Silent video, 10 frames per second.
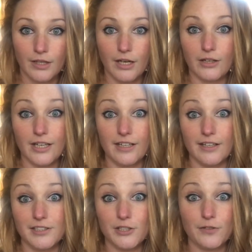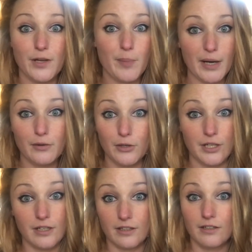Okay guys, sorry about looking
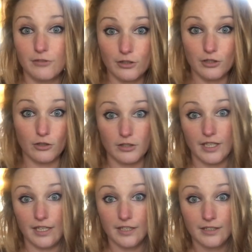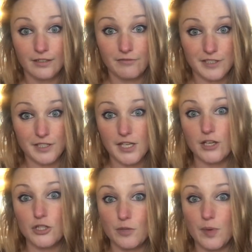like I've got a godly
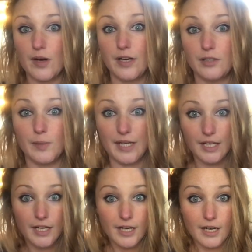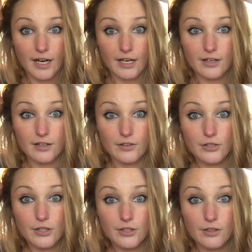visitation behind me. I can't
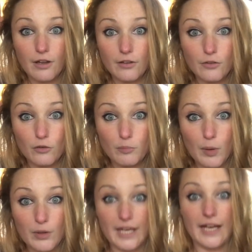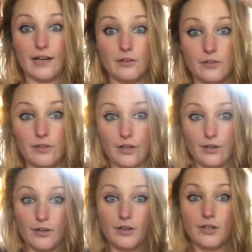sort of block it out, so
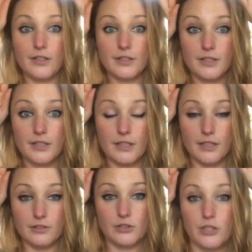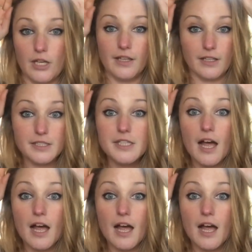I just do it like this.